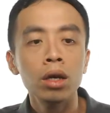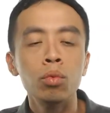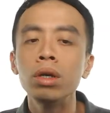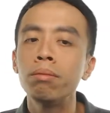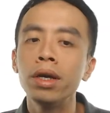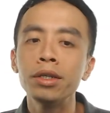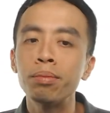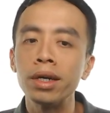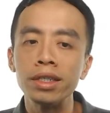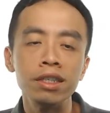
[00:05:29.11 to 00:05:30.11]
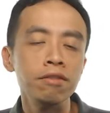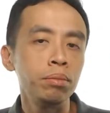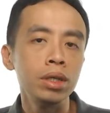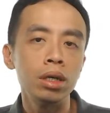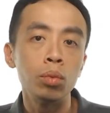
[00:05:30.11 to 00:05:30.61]
Weak base must give
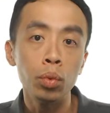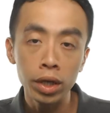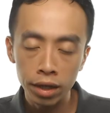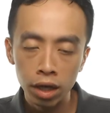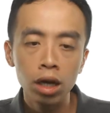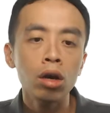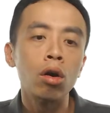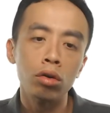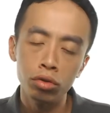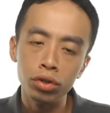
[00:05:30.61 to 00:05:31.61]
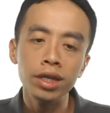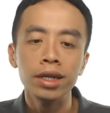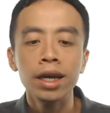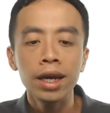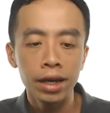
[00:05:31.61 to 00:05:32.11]
me a weak
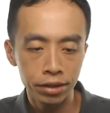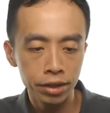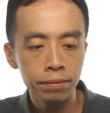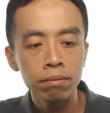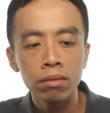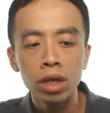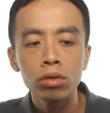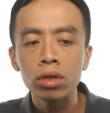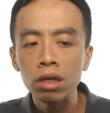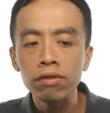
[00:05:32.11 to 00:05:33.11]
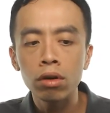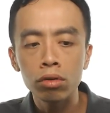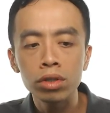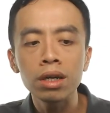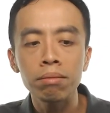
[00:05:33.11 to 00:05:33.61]
conjugate acid. So if a
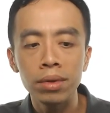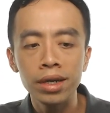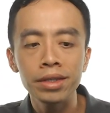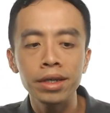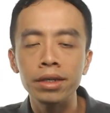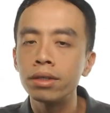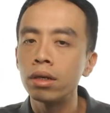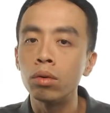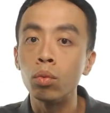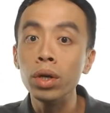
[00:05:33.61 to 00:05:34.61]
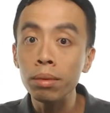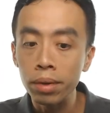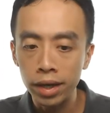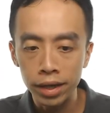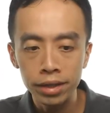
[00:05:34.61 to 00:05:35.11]
conjugate base is a weak
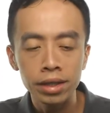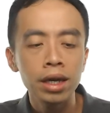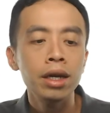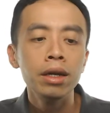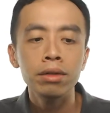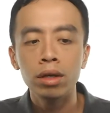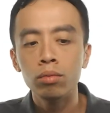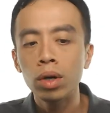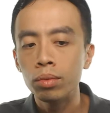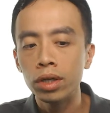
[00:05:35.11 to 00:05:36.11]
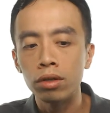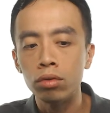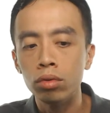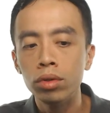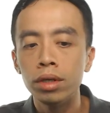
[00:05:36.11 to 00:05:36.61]
base, then what we can
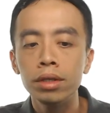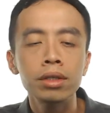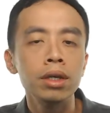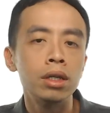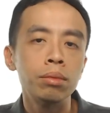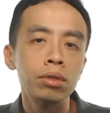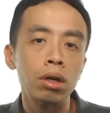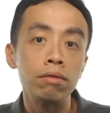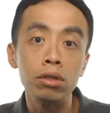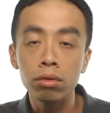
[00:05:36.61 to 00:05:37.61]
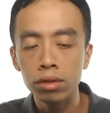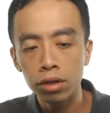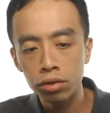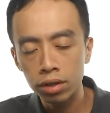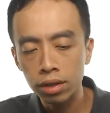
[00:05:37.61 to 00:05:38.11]
do is in terms of
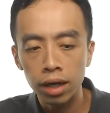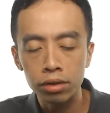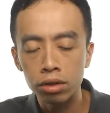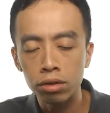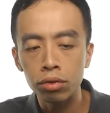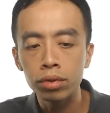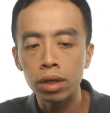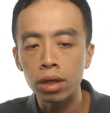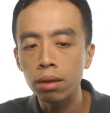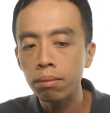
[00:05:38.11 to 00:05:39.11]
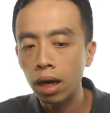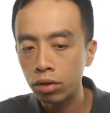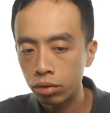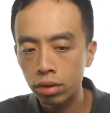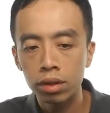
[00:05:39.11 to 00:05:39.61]
dissociation, I just use a
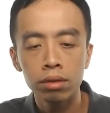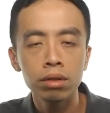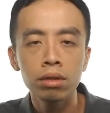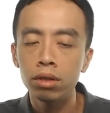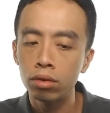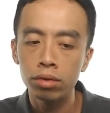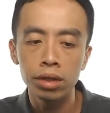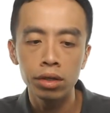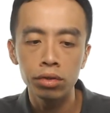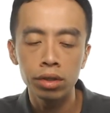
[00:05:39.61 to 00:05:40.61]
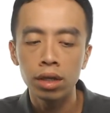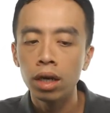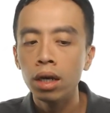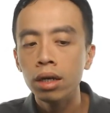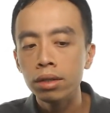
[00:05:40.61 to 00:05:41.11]
partial dissociation.
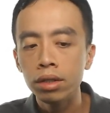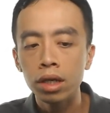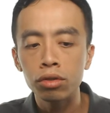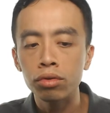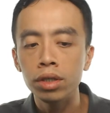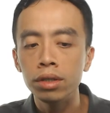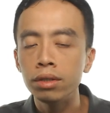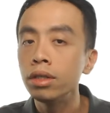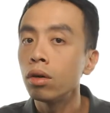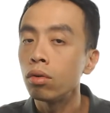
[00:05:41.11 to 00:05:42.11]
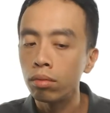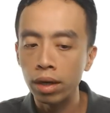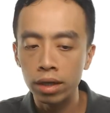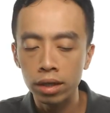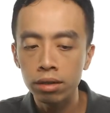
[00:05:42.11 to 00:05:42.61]
CH3COO
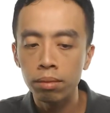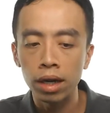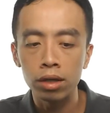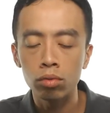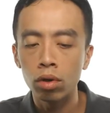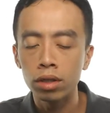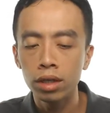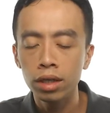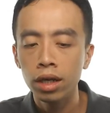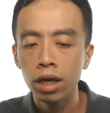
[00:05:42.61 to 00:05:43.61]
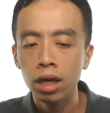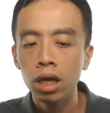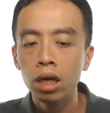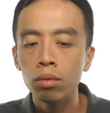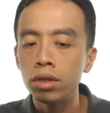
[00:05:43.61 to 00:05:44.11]
minus plus water
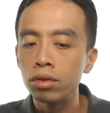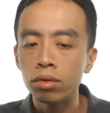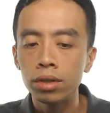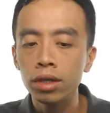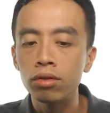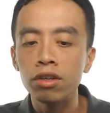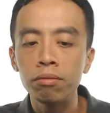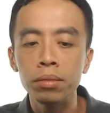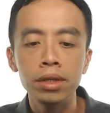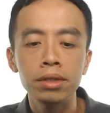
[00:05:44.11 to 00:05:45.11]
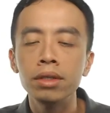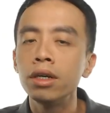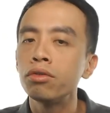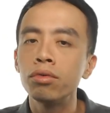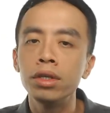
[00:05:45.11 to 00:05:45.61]
will dissociate to give me
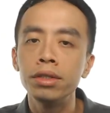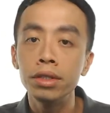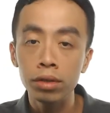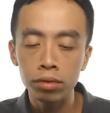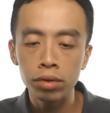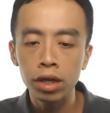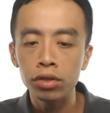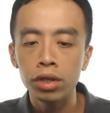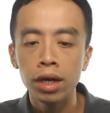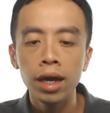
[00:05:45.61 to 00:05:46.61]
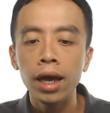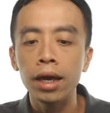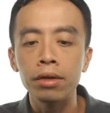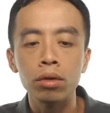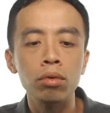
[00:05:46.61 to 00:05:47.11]
CH3COOH
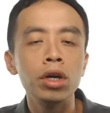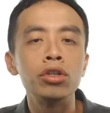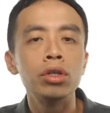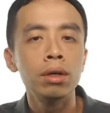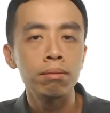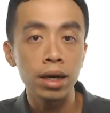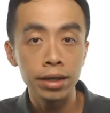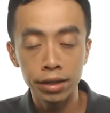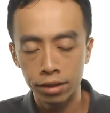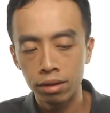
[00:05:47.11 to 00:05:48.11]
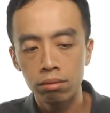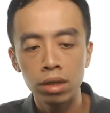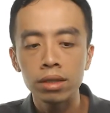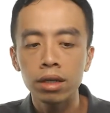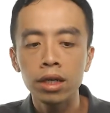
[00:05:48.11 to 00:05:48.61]
and OH minus.
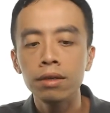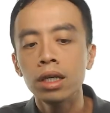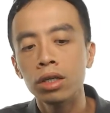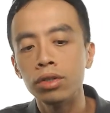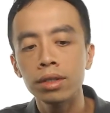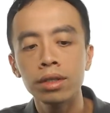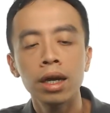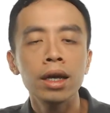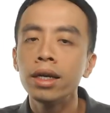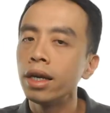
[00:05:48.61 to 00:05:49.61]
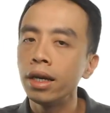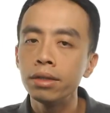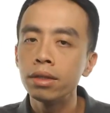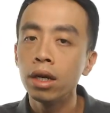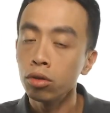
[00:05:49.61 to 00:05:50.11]
Basically, it just
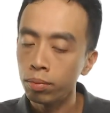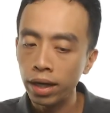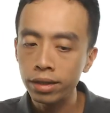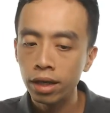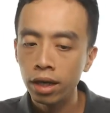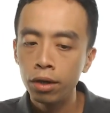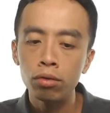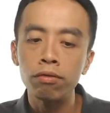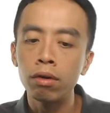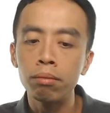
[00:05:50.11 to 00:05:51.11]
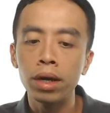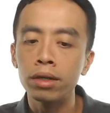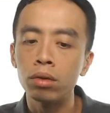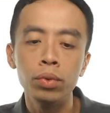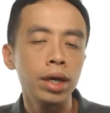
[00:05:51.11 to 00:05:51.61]
gains H plus to form back
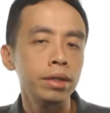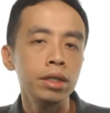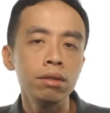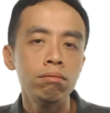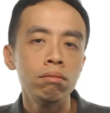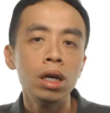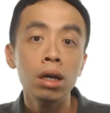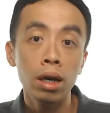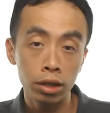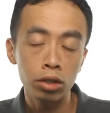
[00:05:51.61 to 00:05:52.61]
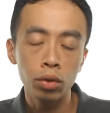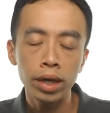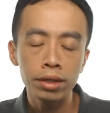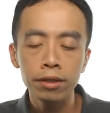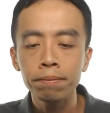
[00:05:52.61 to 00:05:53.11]
the weak acid, ethanoic
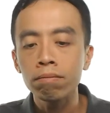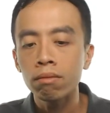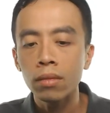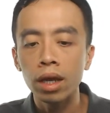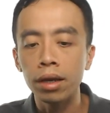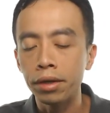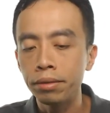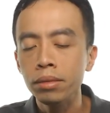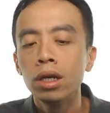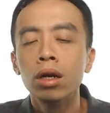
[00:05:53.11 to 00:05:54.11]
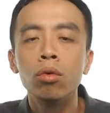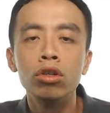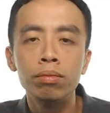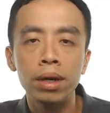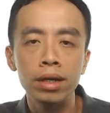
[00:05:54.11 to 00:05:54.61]
acid, and
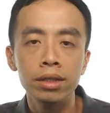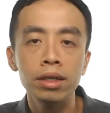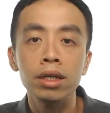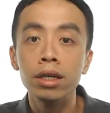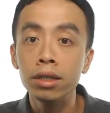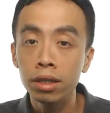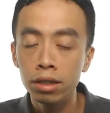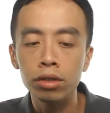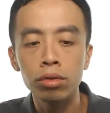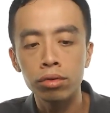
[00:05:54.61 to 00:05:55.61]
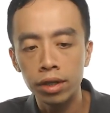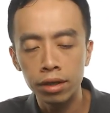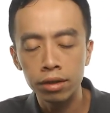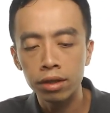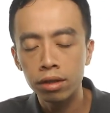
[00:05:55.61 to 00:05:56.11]
OH minus it is
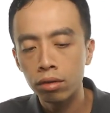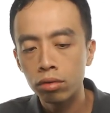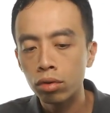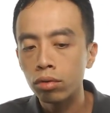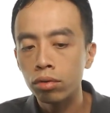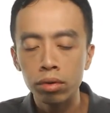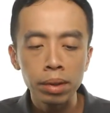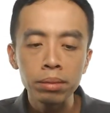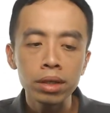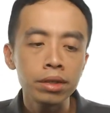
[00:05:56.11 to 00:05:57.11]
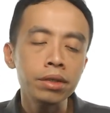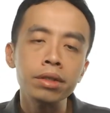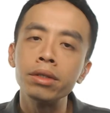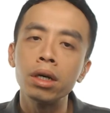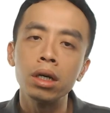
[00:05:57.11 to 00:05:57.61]
dissociated. So remember this
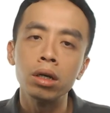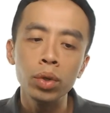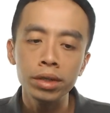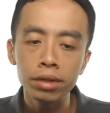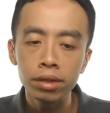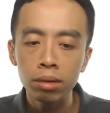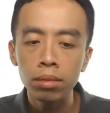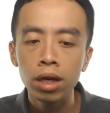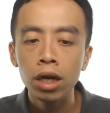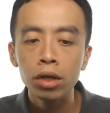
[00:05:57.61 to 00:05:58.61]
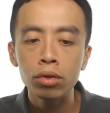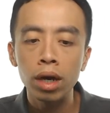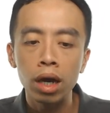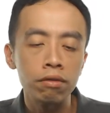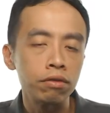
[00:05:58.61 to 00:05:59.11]
is a weak system, so
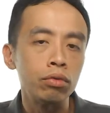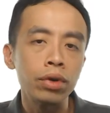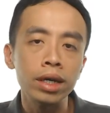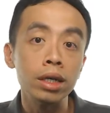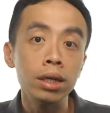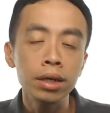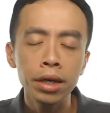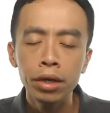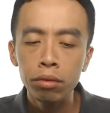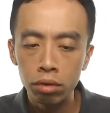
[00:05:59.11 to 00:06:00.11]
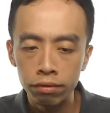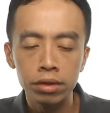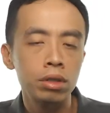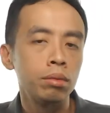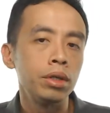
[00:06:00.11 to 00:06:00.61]
I have to write a
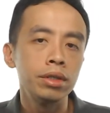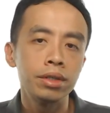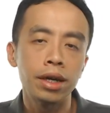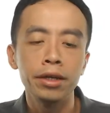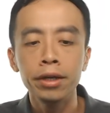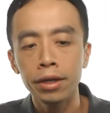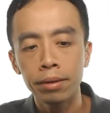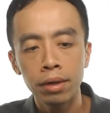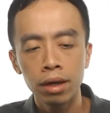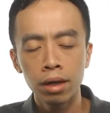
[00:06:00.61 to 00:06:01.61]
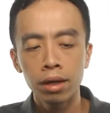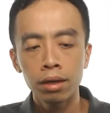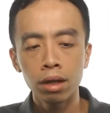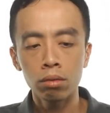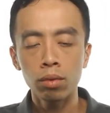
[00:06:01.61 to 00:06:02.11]
reversible sign here.
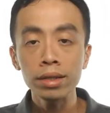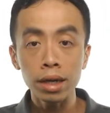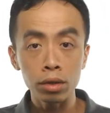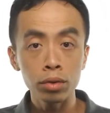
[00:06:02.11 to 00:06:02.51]
Now once I know